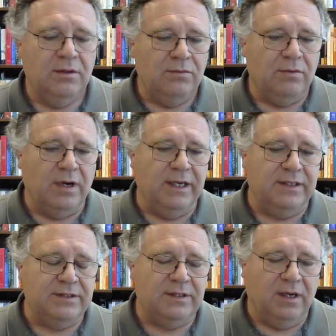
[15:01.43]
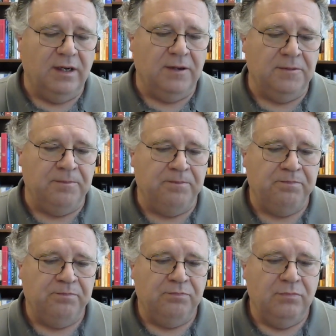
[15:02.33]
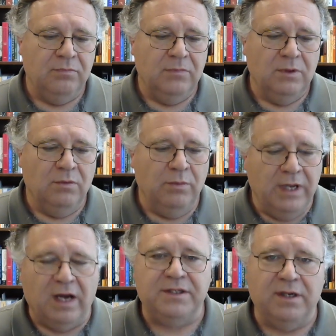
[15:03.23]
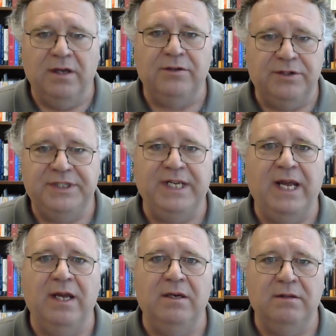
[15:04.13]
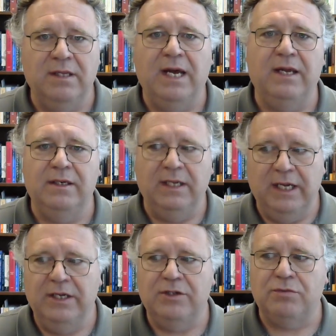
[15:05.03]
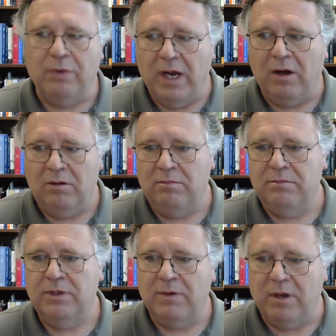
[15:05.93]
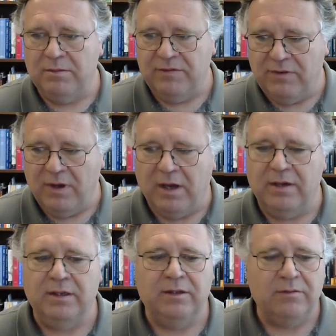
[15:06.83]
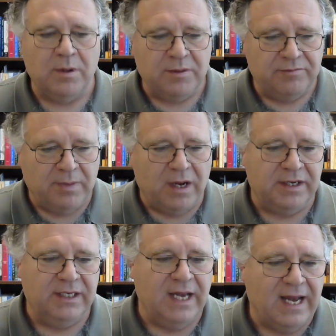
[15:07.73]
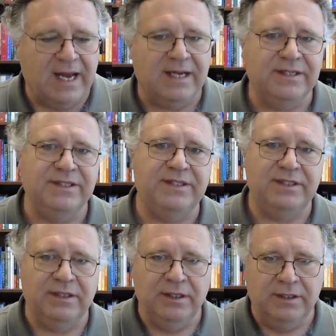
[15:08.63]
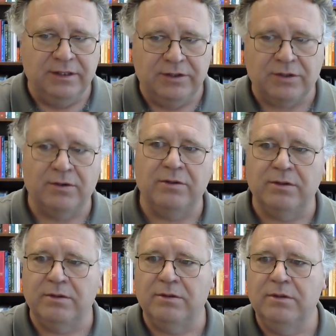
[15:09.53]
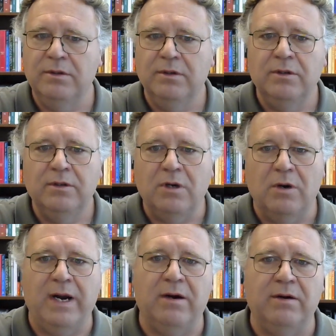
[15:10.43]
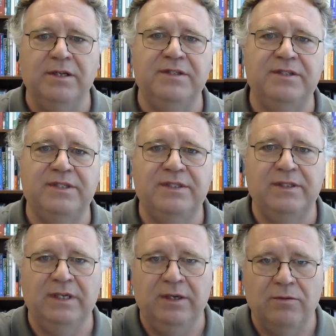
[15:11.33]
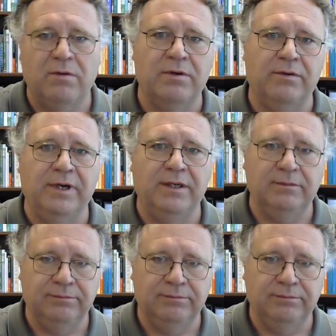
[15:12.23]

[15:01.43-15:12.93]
right? We ought to understand that each realm, the realm of thought and the realm of body, has an internal coherence and ordering,